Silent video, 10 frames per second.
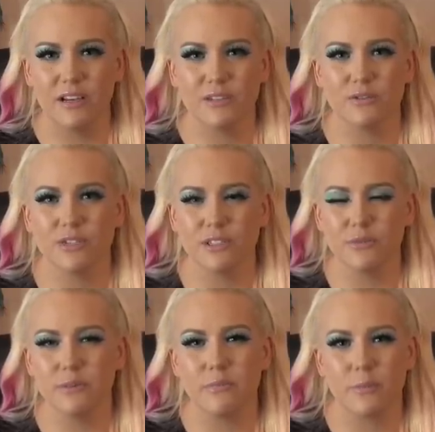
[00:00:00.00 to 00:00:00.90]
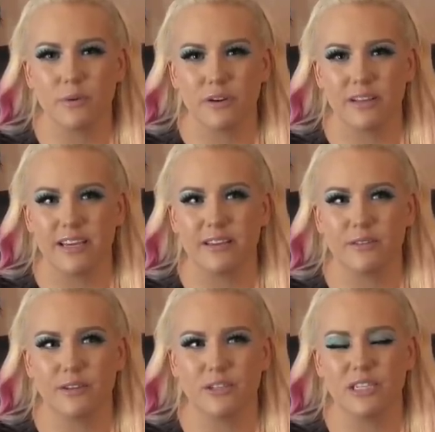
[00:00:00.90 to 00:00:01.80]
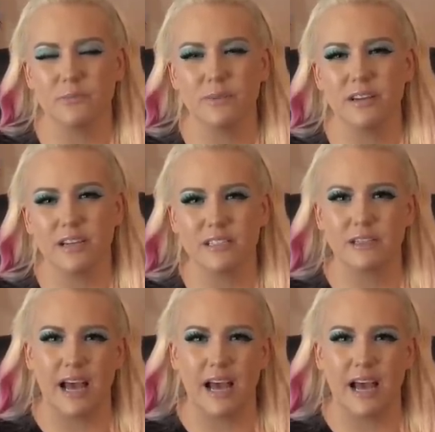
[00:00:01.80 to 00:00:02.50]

So just remember, like, just because